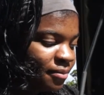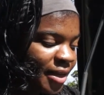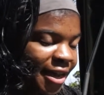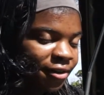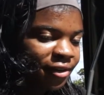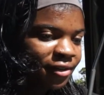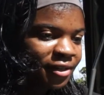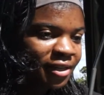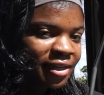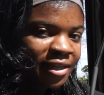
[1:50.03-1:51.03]
header
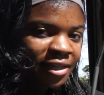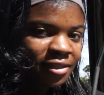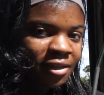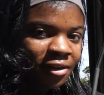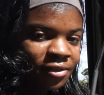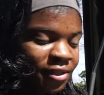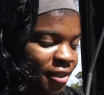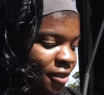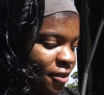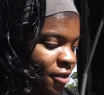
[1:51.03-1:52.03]
is
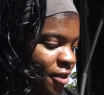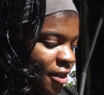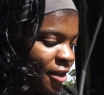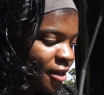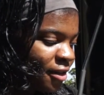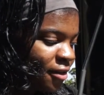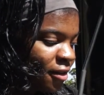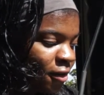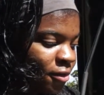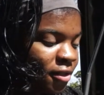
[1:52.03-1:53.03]
causing the
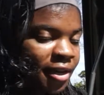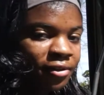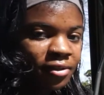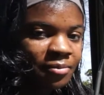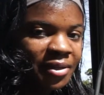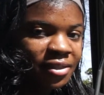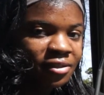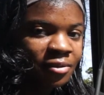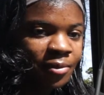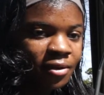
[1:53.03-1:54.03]
alternator to mess
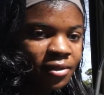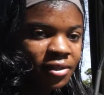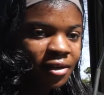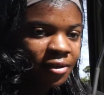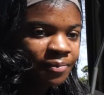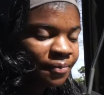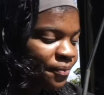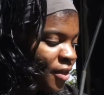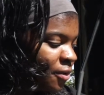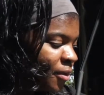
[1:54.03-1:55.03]
up all the time,
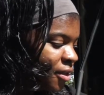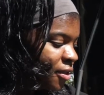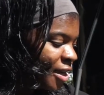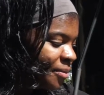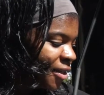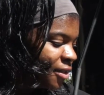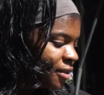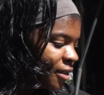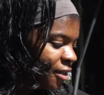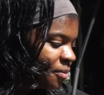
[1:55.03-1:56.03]
which that makes
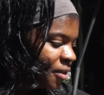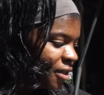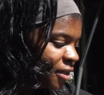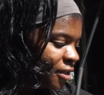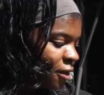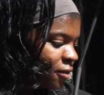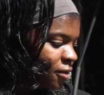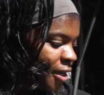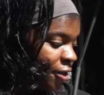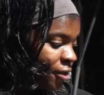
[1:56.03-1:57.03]
sense because the
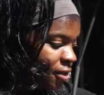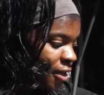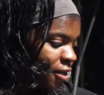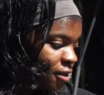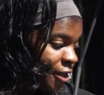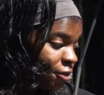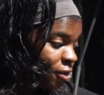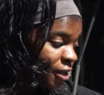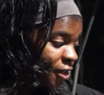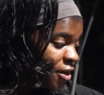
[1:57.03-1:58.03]
alternator is like
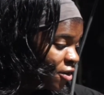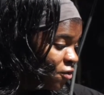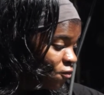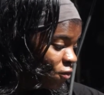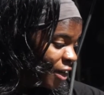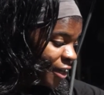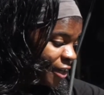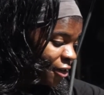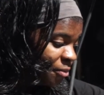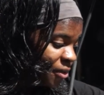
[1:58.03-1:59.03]
literally right
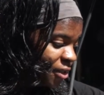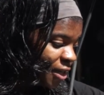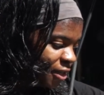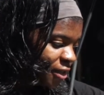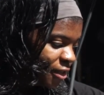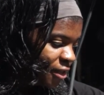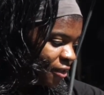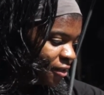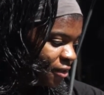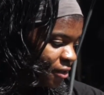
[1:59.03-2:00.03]
here beside the
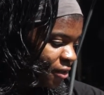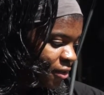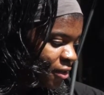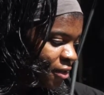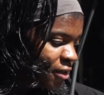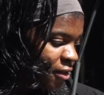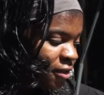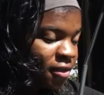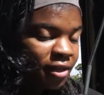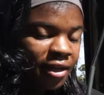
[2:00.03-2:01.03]

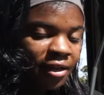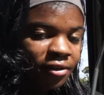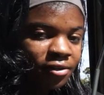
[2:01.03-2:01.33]
header.